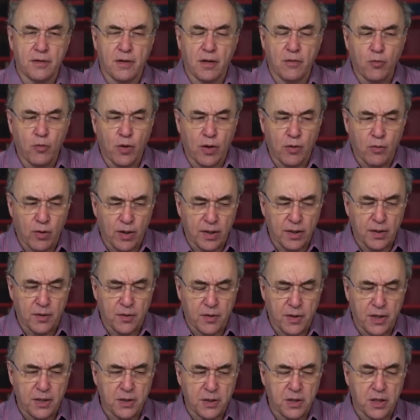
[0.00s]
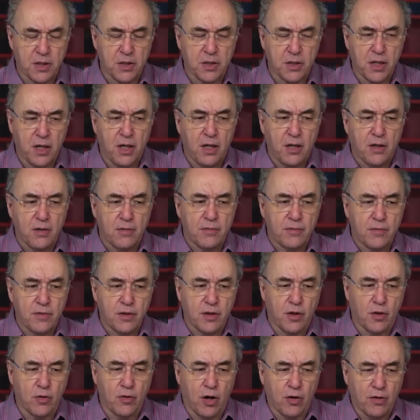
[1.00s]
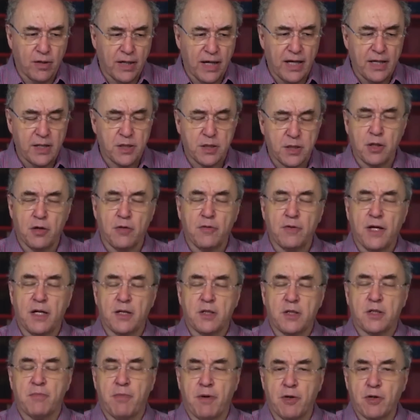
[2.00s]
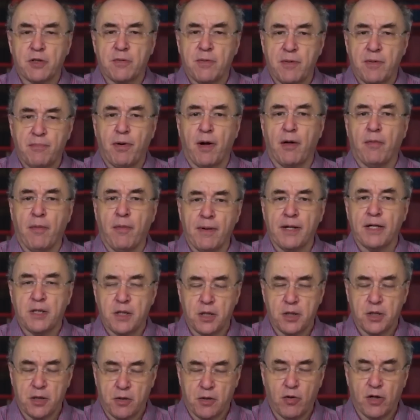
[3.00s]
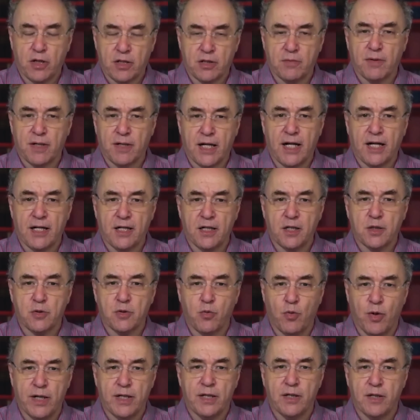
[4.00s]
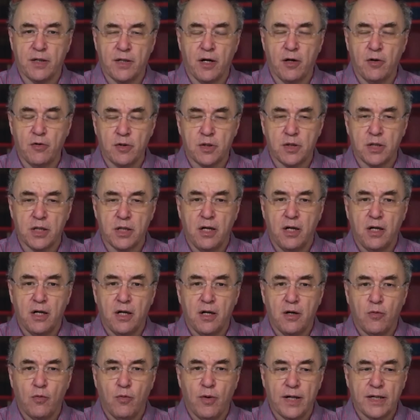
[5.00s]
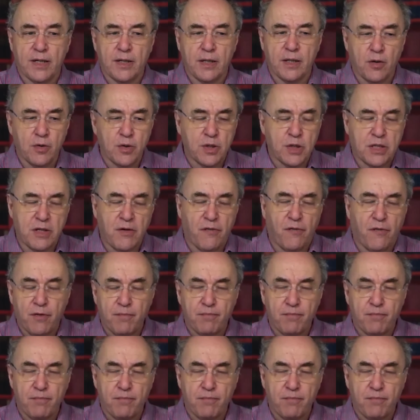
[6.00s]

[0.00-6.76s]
one of the things is, okay, so there's supposed to be probabilities in quantum mechanics. Where do those different